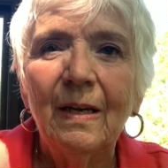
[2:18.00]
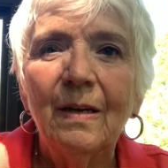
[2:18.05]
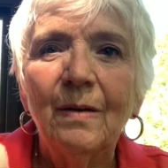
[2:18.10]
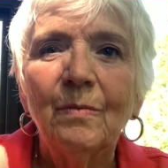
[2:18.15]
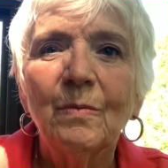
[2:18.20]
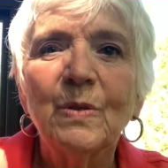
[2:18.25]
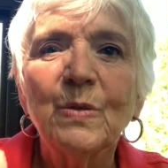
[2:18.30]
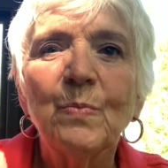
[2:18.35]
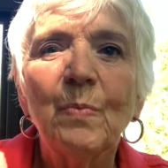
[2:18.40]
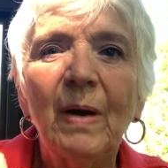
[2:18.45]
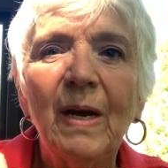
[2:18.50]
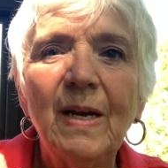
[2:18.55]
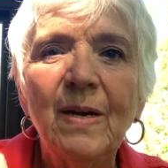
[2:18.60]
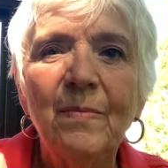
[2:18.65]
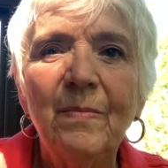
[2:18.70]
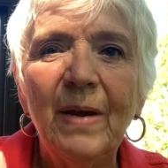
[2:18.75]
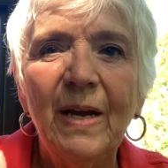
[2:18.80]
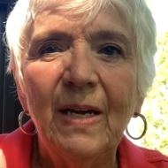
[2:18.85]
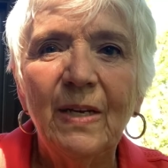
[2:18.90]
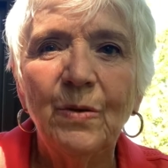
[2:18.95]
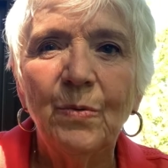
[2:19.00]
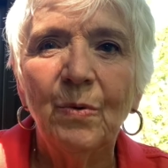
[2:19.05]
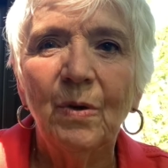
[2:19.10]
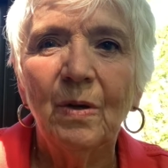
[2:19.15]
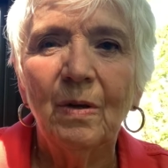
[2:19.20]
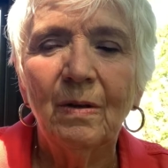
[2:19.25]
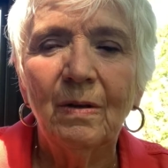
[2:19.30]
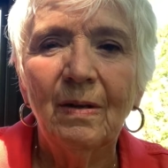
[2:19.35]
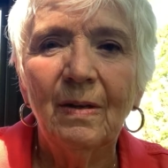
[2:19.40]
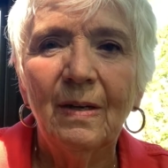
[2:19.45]
It was by
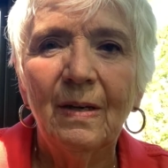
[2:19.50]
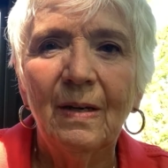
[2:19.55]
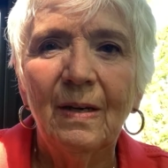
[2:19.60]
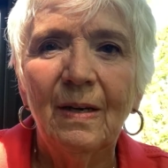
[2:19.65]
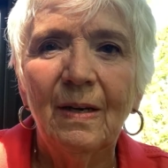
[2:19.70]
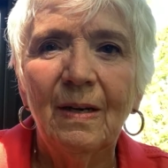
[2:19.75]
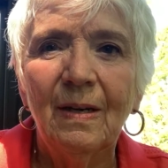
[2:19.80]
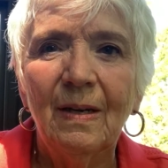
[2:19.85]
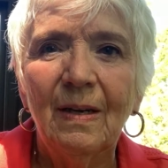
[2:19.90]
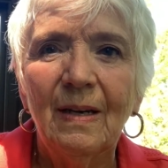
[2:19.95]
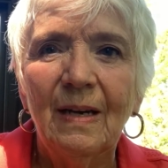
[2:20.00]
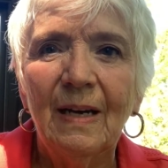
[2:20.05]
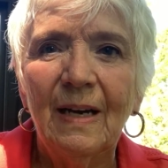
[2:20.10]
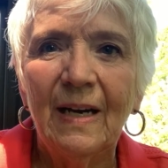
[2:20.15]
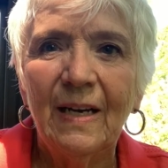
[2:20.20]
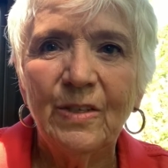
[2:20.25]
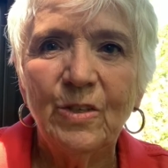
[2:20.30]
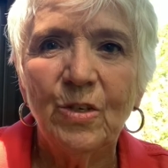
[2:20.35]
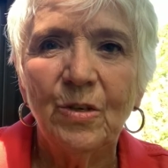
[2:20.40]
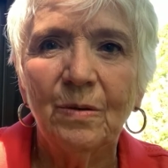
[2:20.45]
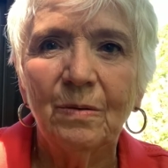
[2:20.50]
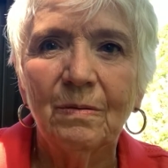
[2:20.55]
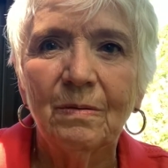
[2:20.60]
Emmanuel Acho.